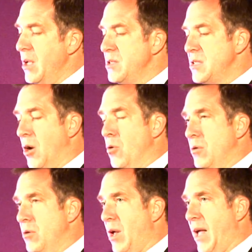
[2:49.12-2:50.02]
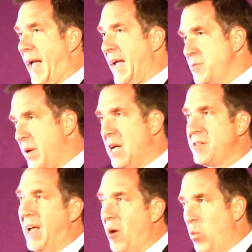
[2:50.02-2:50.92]
So, as part of
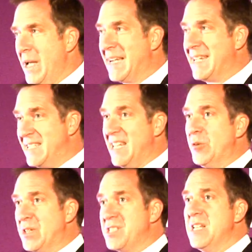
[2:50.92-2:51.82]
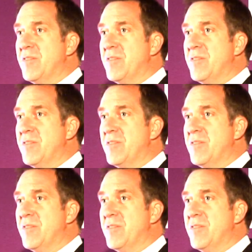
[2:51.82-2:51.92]
that, we're continuing to see,